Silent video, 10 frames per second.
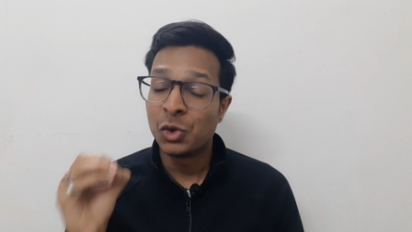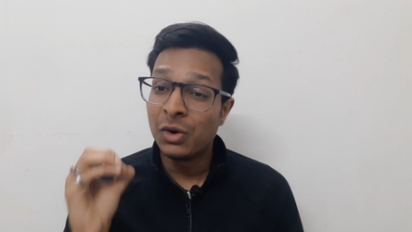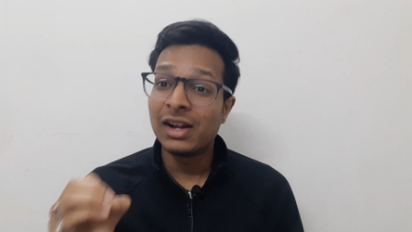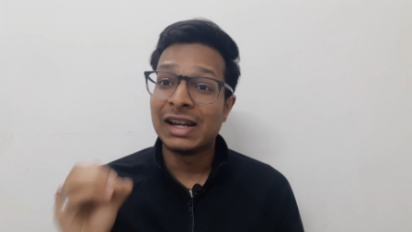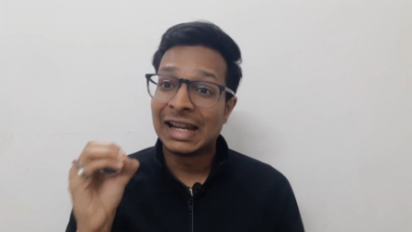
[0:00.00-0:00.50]

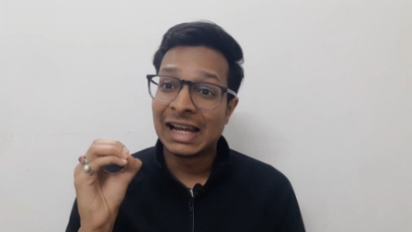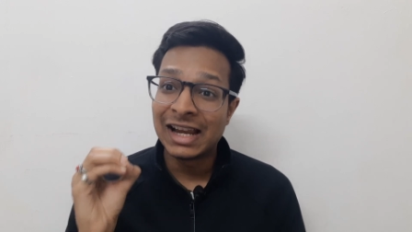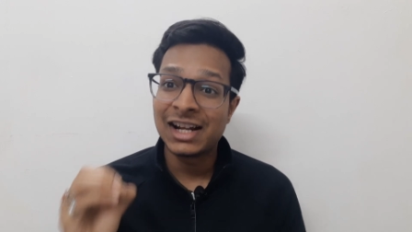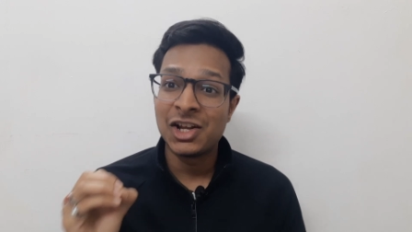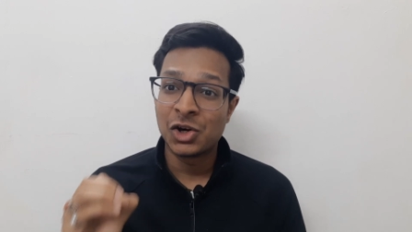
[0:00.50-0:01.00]
Don't
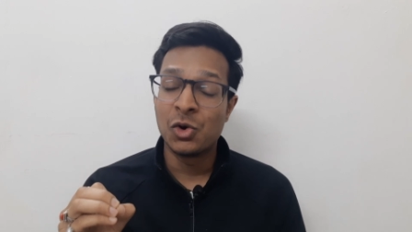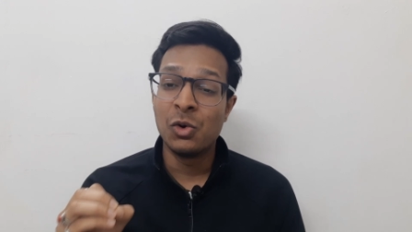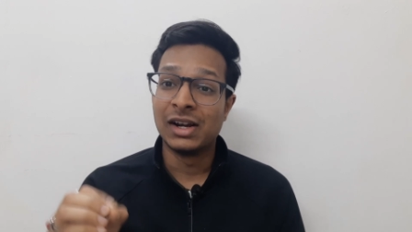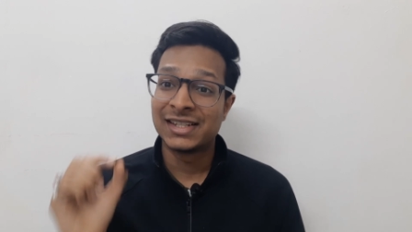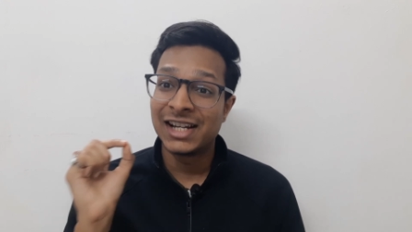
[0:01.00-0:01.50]
neglect your
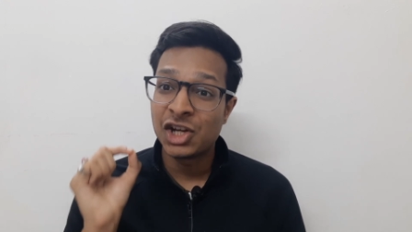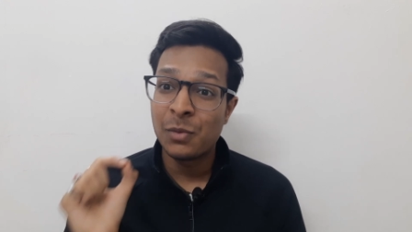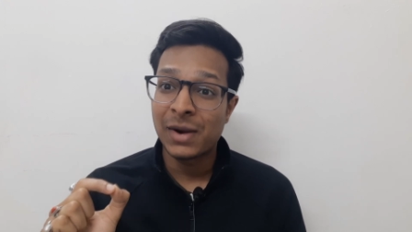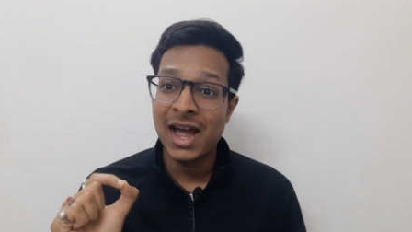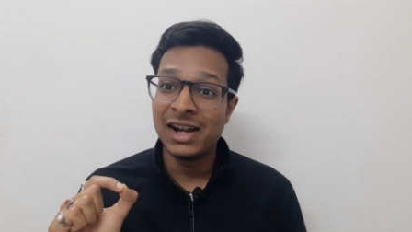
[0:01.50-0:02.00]
goal. Set
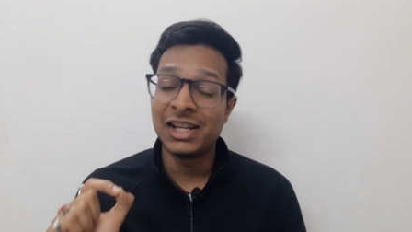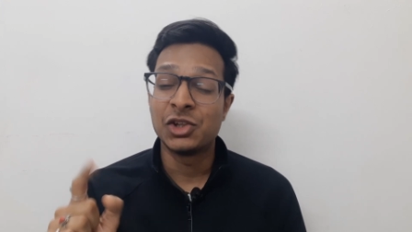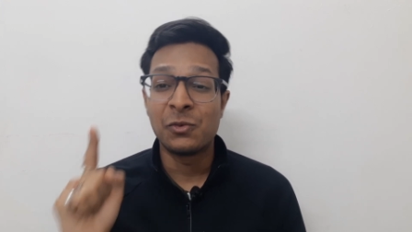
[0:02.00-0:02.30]
your priorities.